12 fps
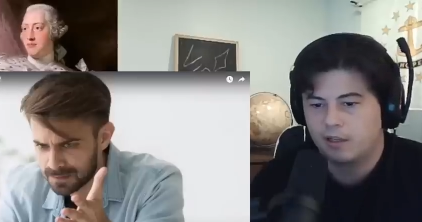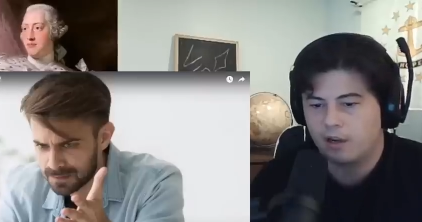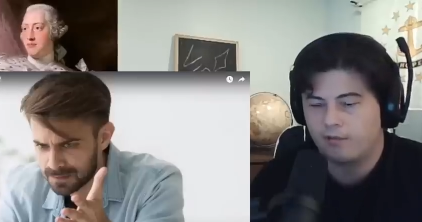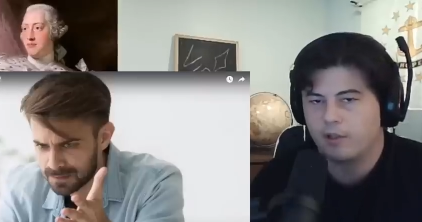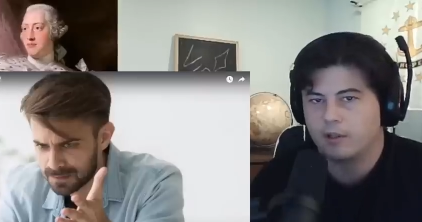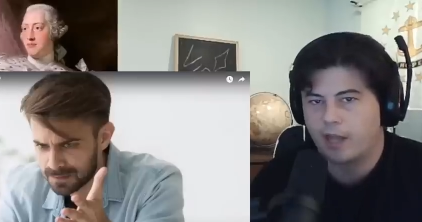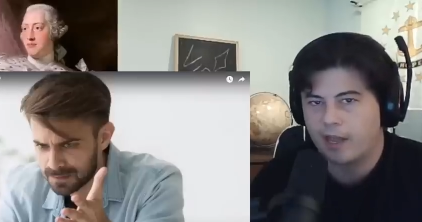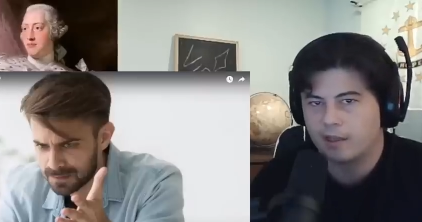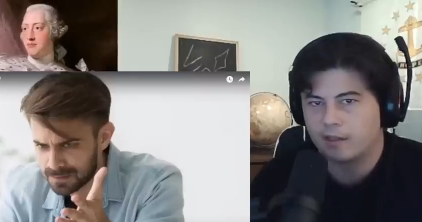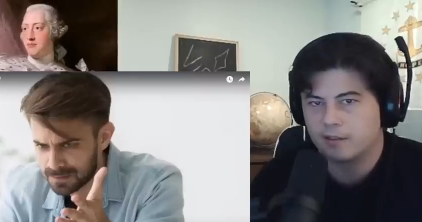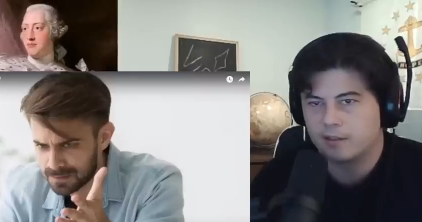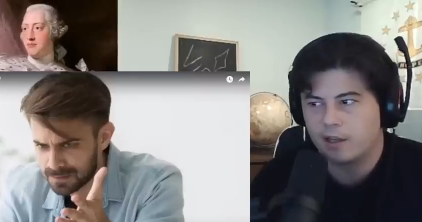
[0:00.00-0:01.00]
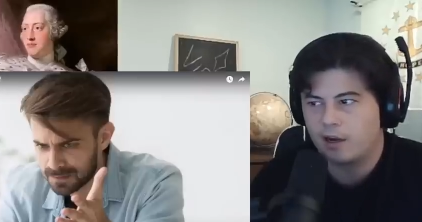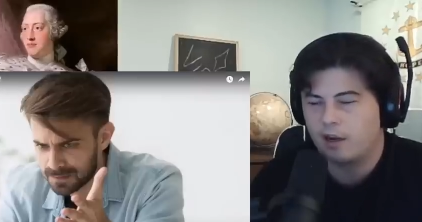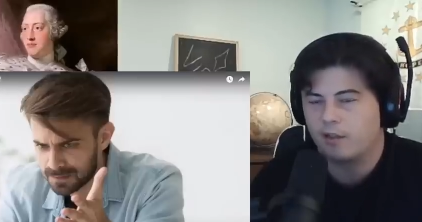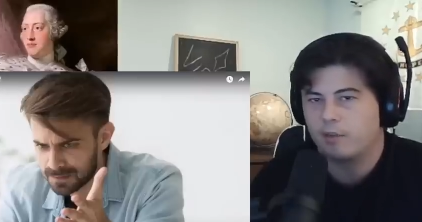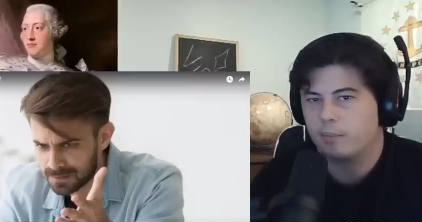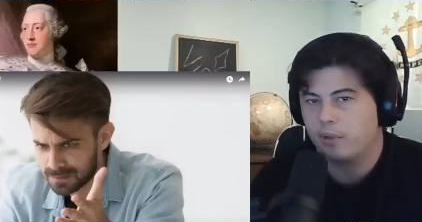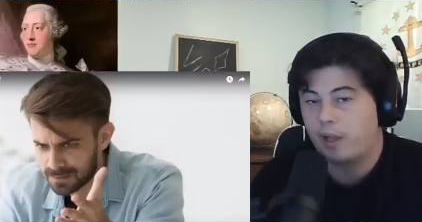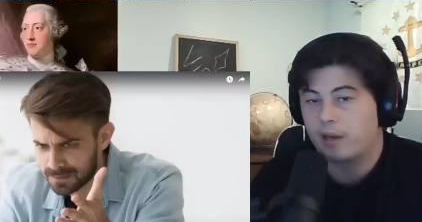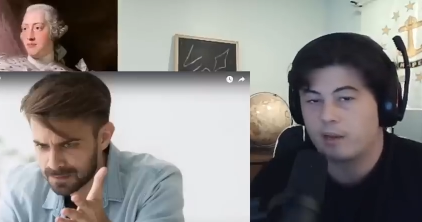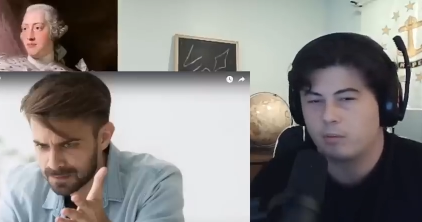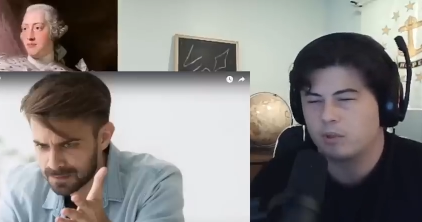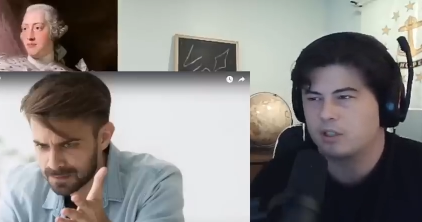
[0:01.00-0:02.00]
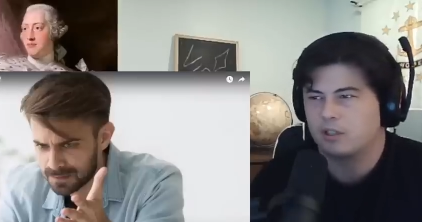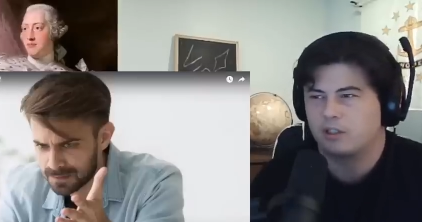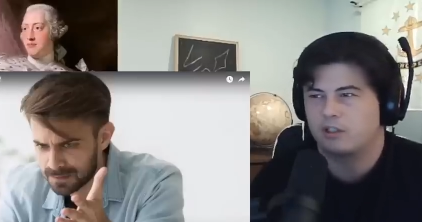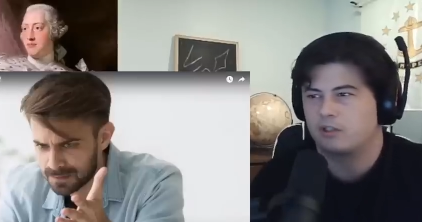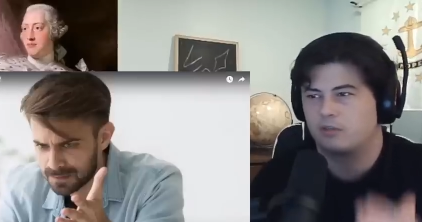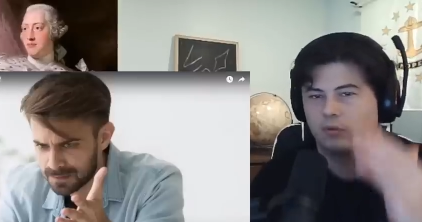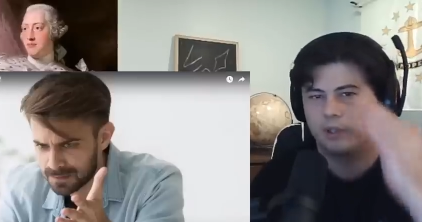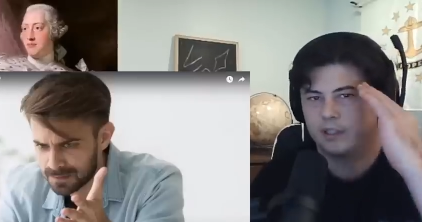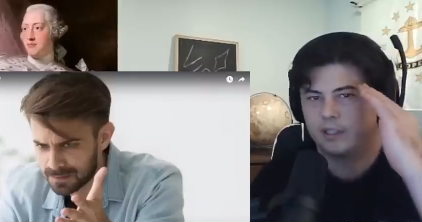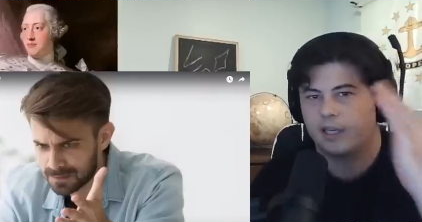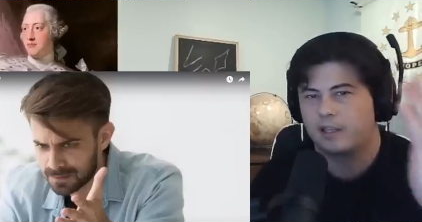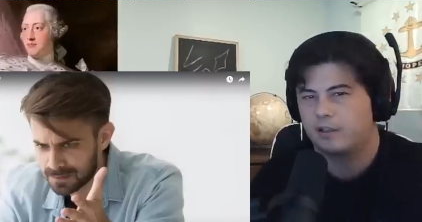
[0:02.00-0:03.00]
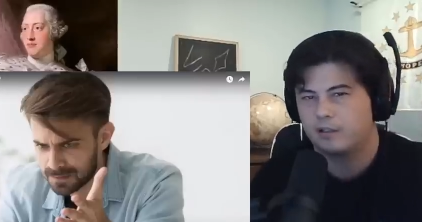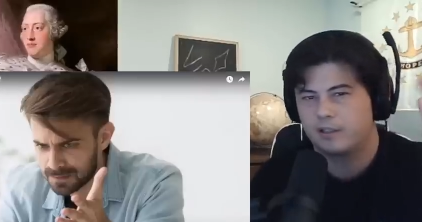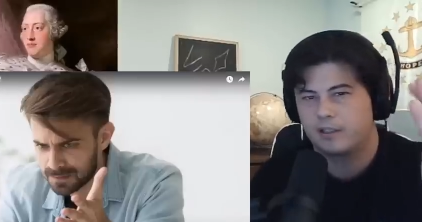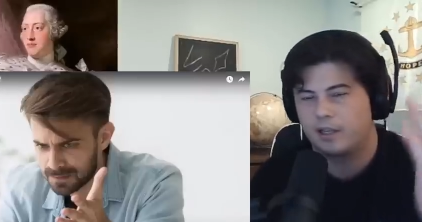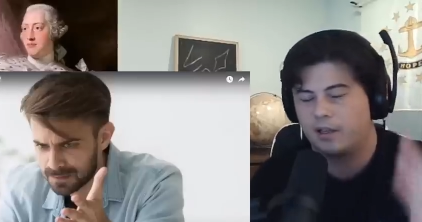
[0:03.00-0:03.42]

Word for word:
Speaker 1: of the land on the planet, which is just ridiculous.